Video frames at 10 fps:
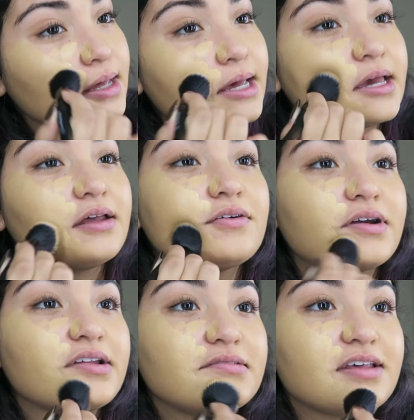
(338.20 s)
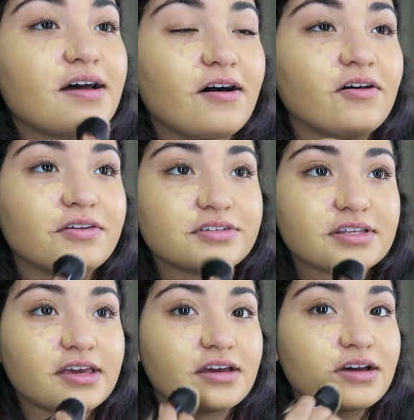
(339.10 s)
I can already tell there's
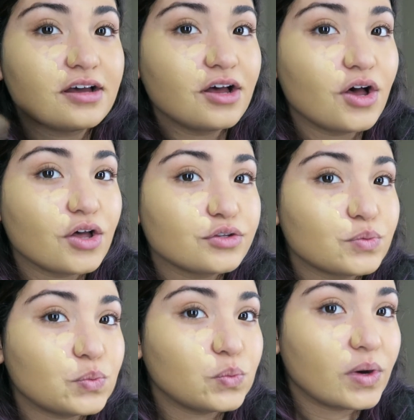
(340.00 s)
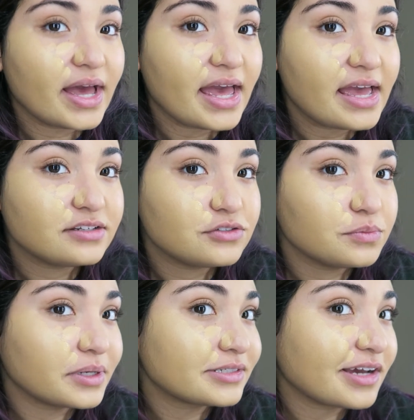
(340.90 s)
like way
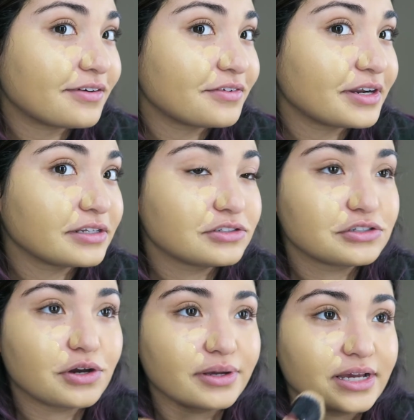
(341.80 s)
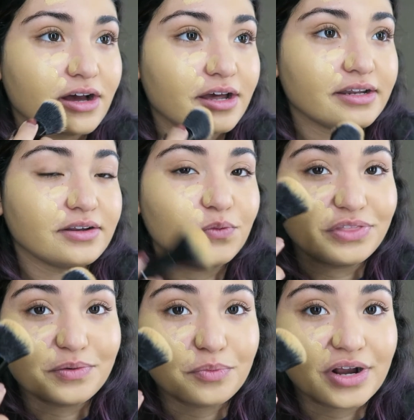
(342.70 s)
too much coverage going on
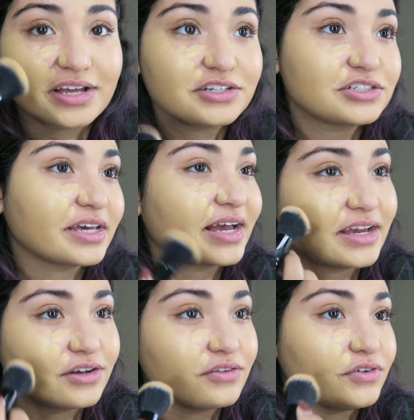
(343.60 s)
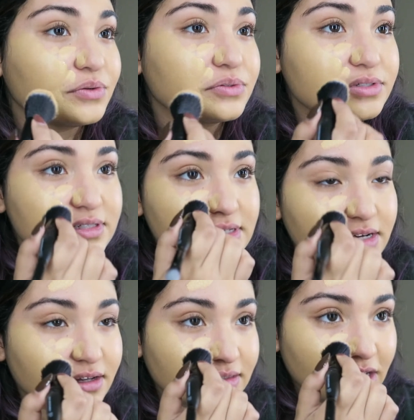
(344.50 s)
with the brush. Like I could have used
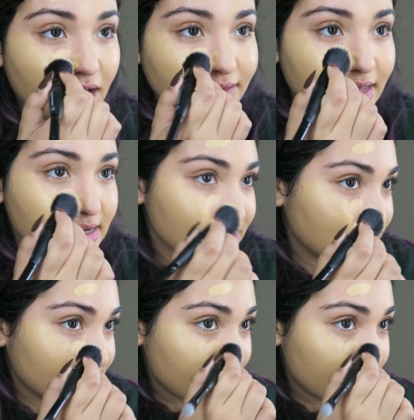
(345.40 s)
a lot less.